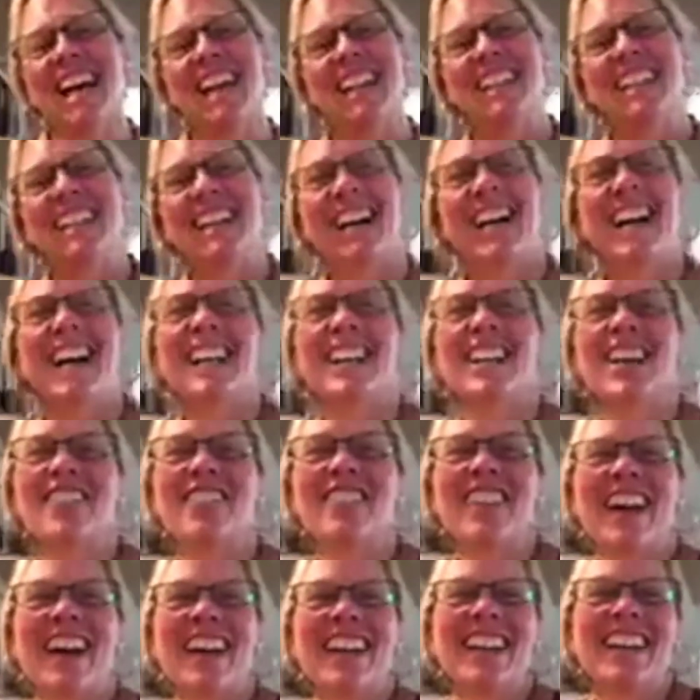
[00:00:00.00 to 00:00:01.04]
And I
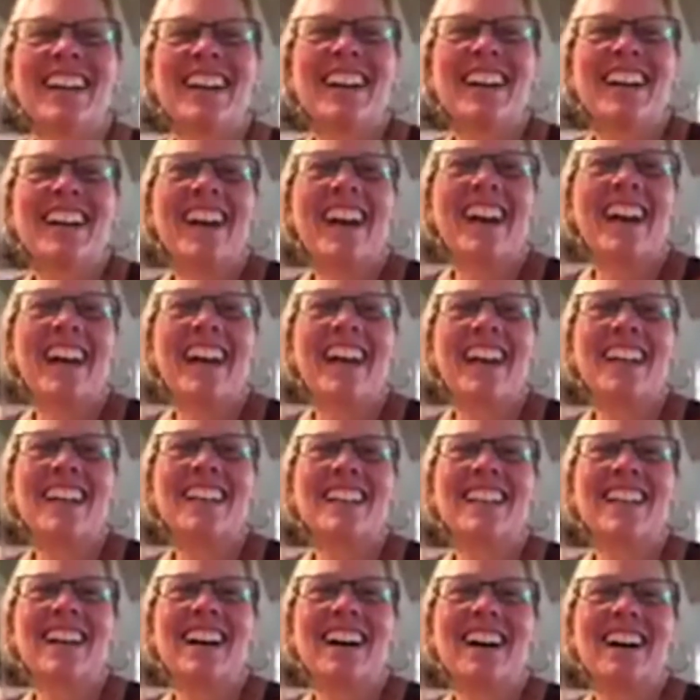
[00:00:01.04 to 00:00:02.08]
love that.
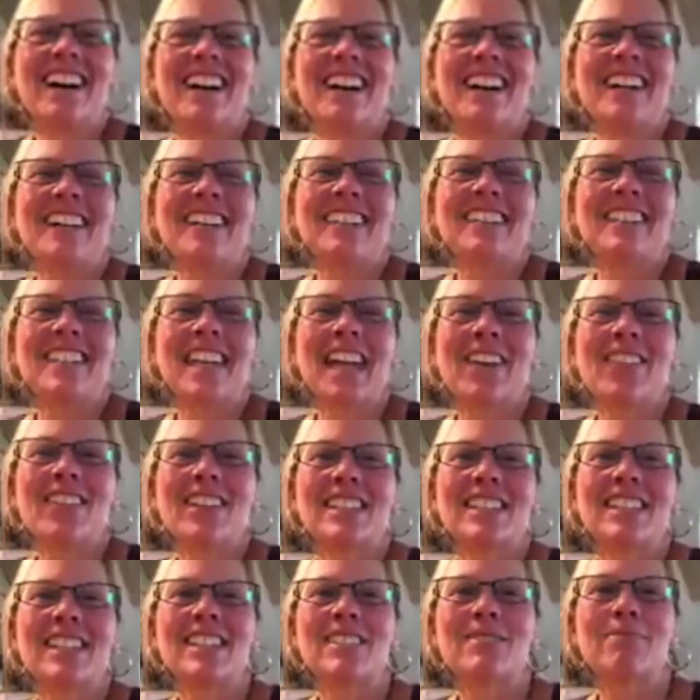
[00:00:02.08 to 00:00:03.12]
And uh,
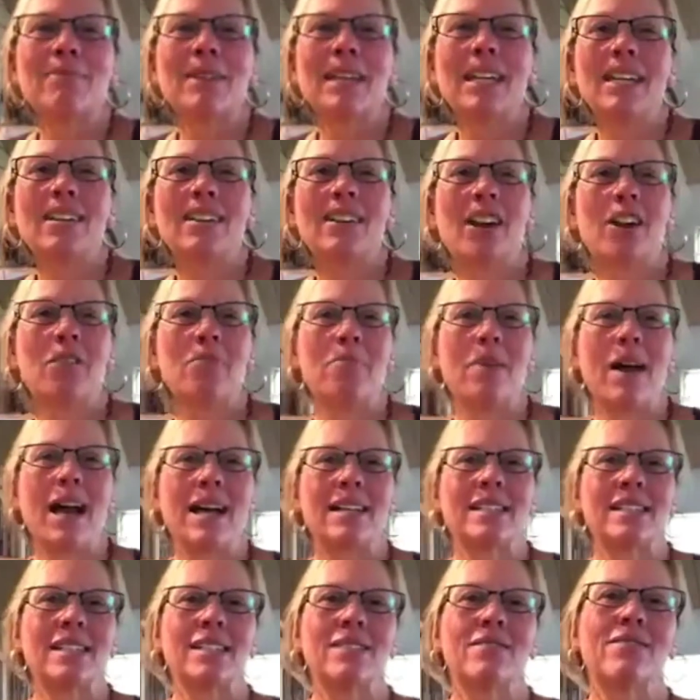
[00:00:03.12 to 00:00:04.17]
Tammy says, meat in our
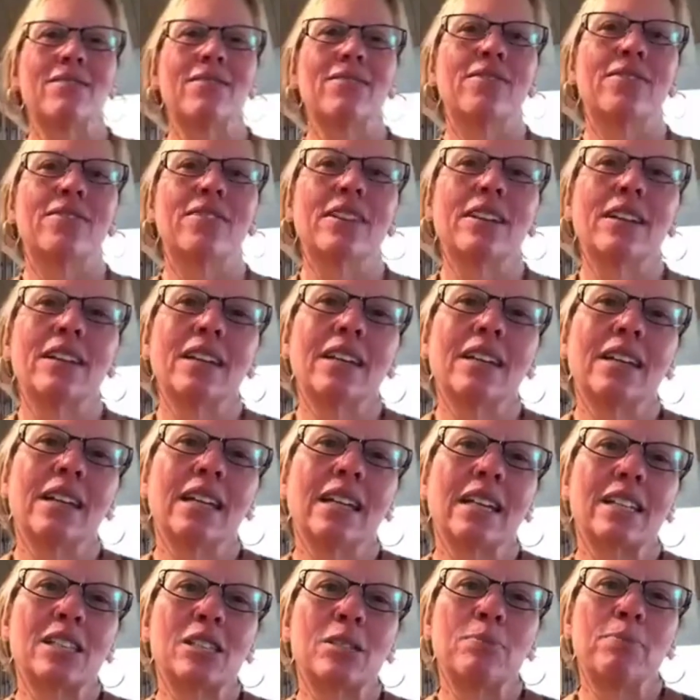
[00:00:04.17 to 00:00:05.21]
massive
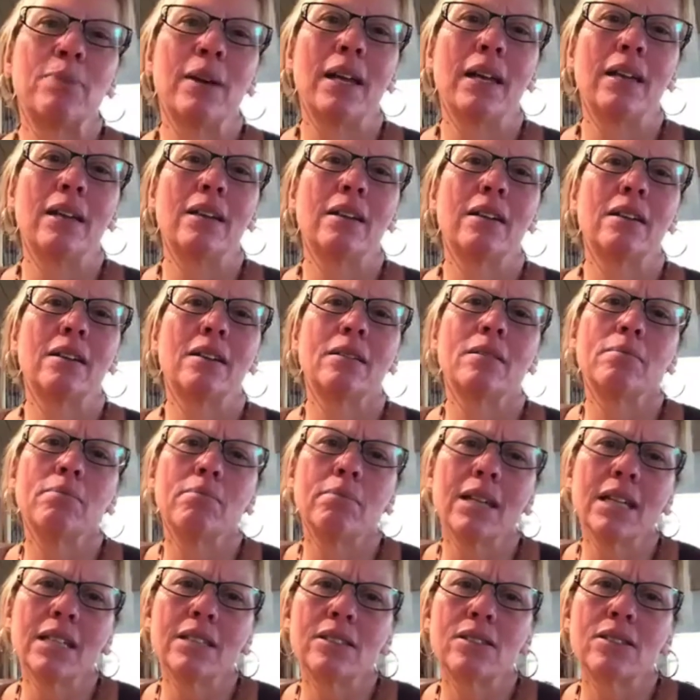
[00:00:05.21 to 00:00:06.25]
expense.
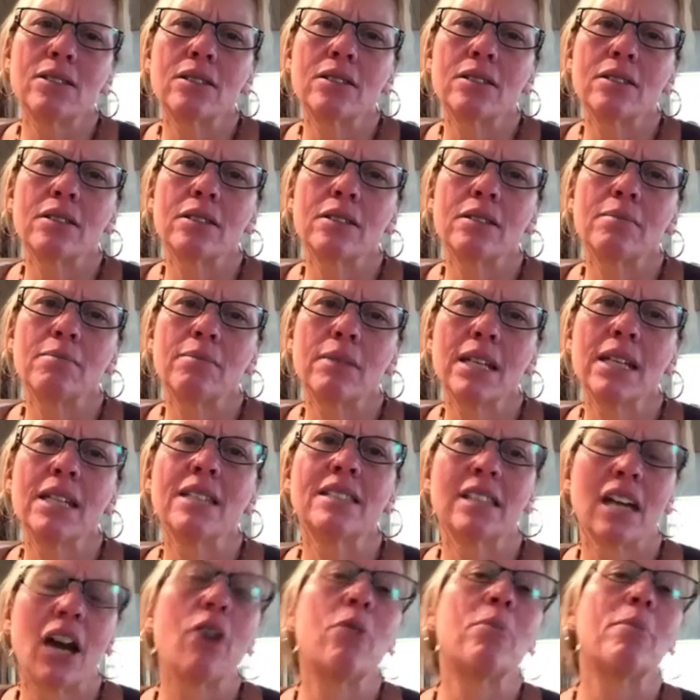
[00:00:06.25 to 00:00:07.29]
Meats.
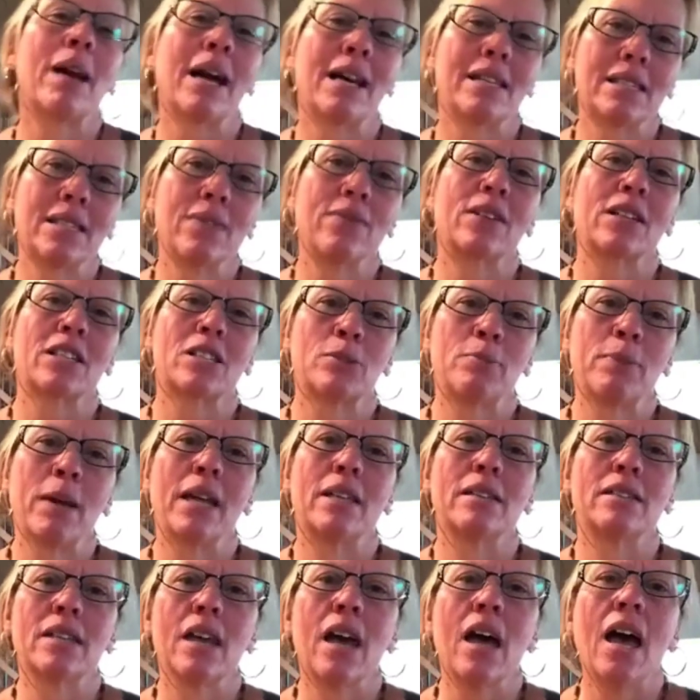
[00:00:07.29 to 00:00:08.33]
Meat is our massive
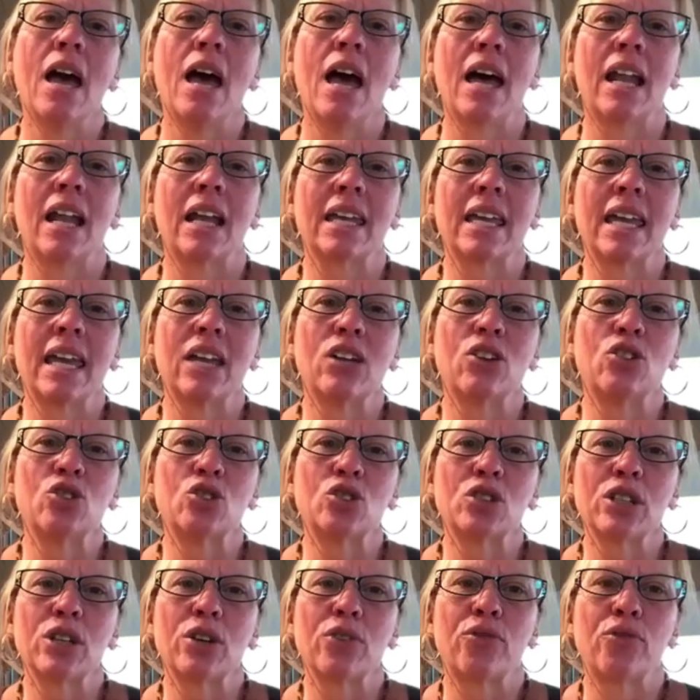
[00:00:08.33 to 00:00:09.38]
expense, and I can't
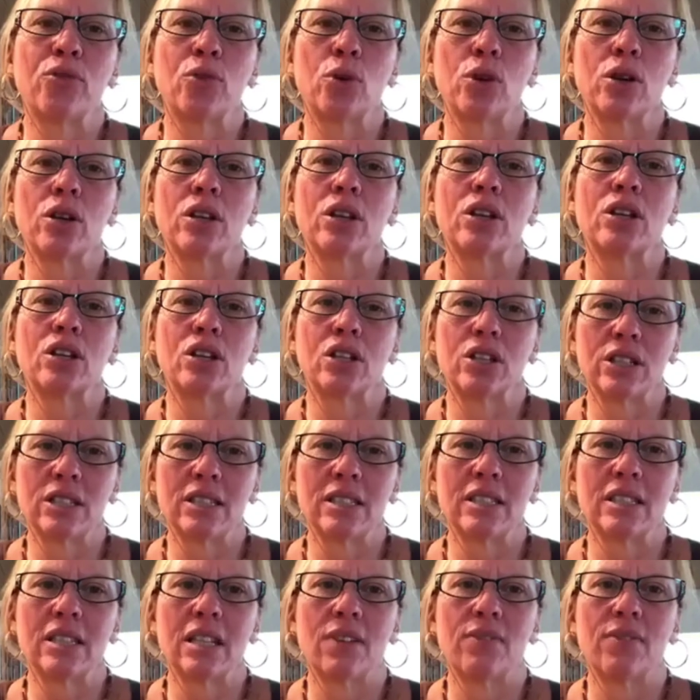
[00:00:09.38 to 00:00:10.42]
usually afford the
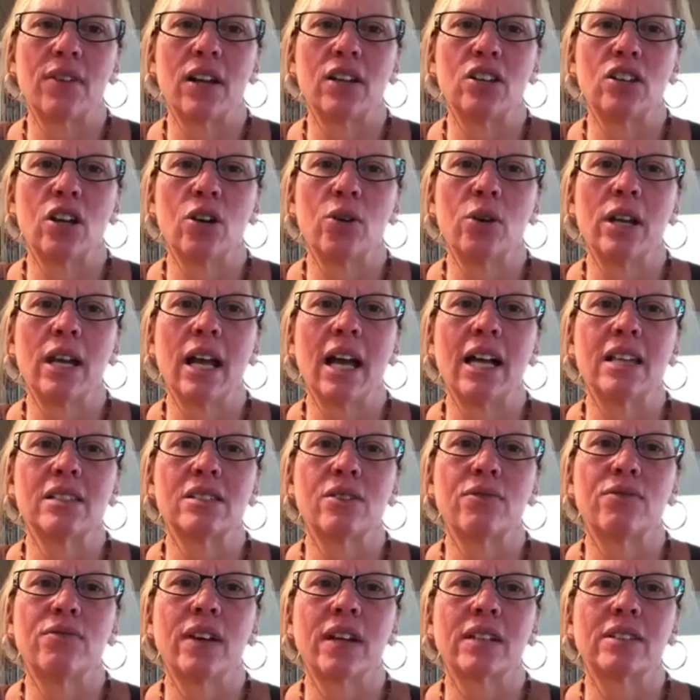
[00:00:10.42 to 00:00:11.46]
good stuff. I know it
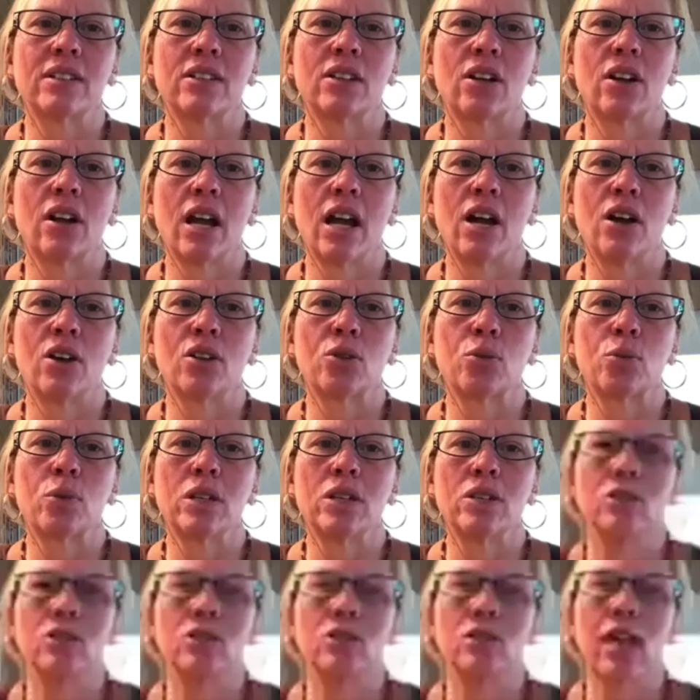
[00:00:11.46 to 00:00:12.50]
has affected our health.
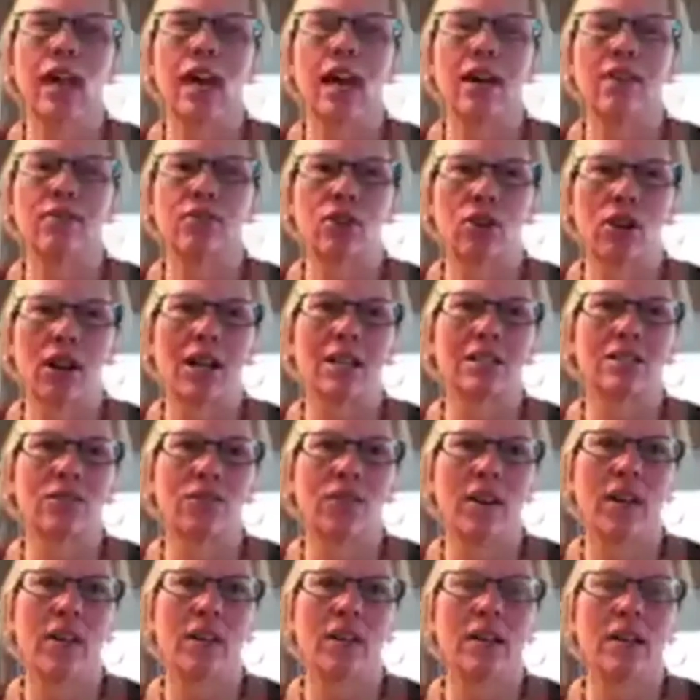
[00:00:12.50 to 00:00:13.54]
We used to have
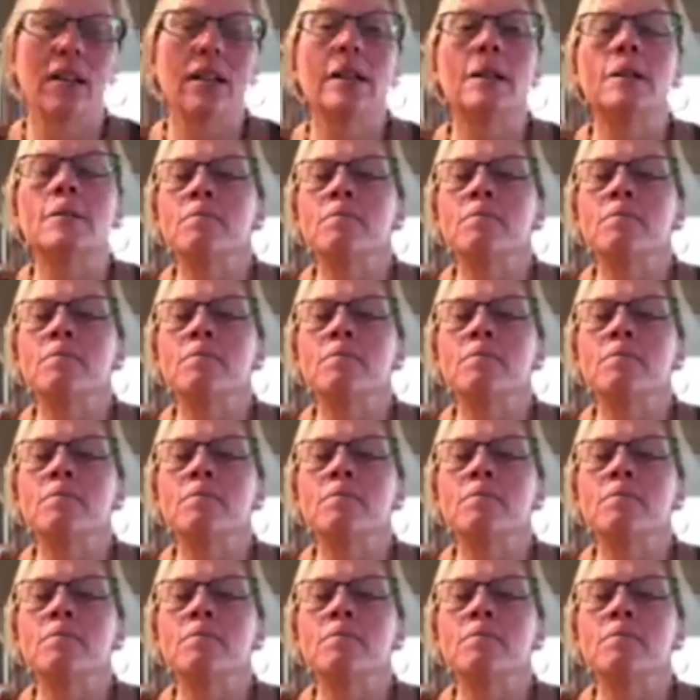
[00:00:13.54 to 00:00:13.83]
grass-fed.